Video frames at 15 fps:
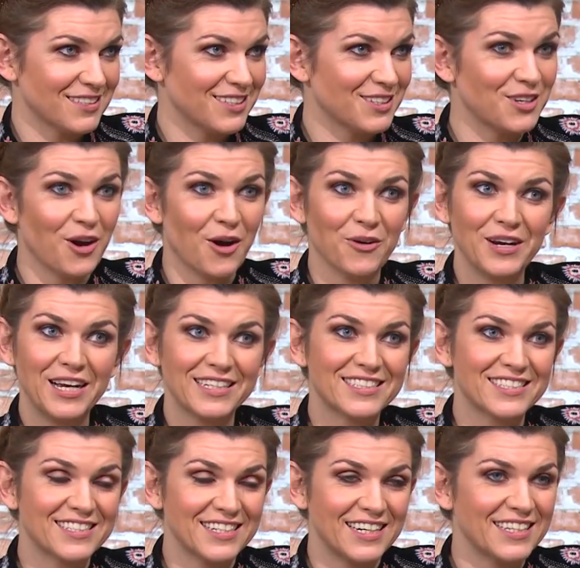You know,
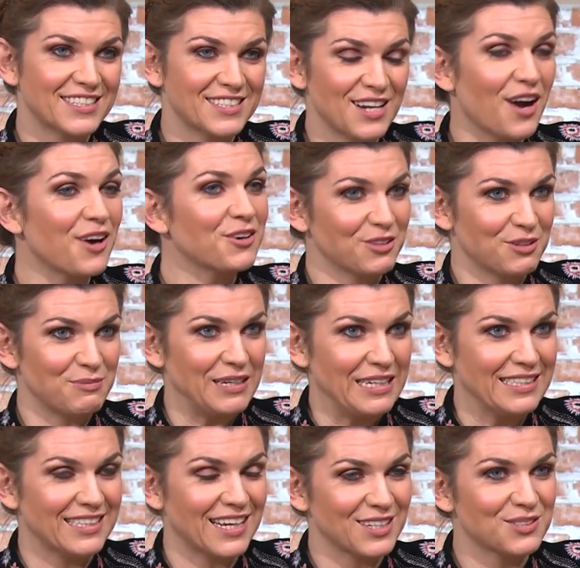it's not going to
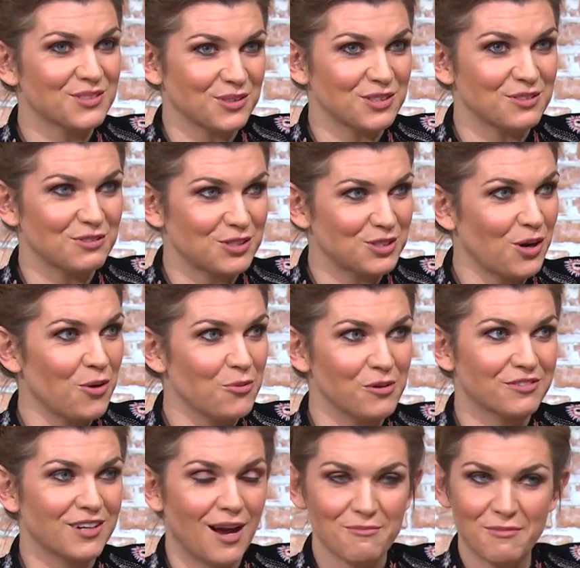be that sort of a show.
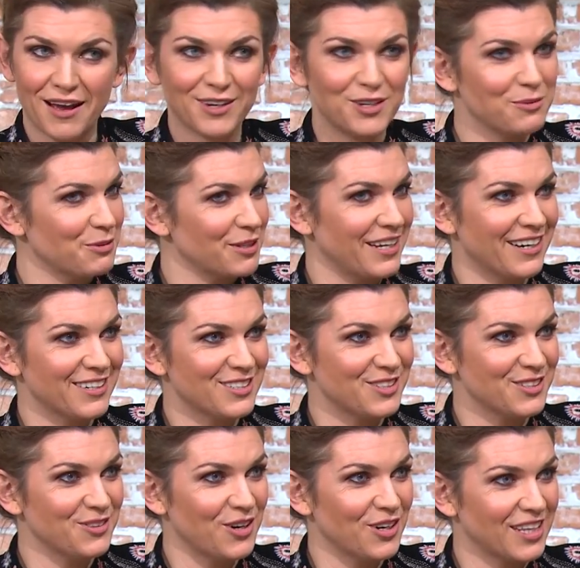We've got Matt Cooper there to
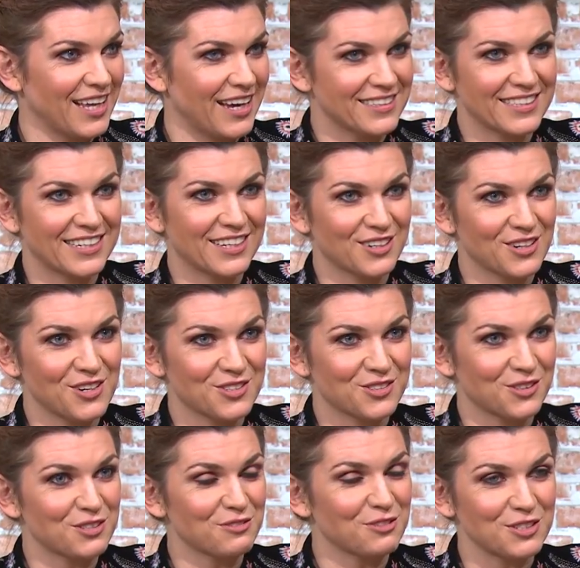do all of that and get it all
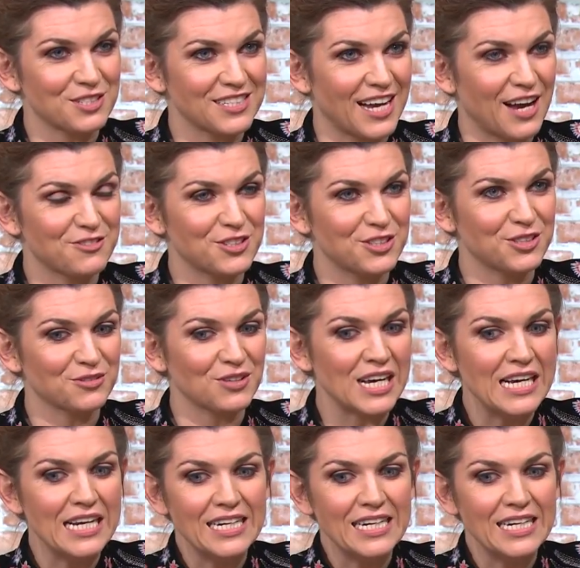sorted for us in the afternoon.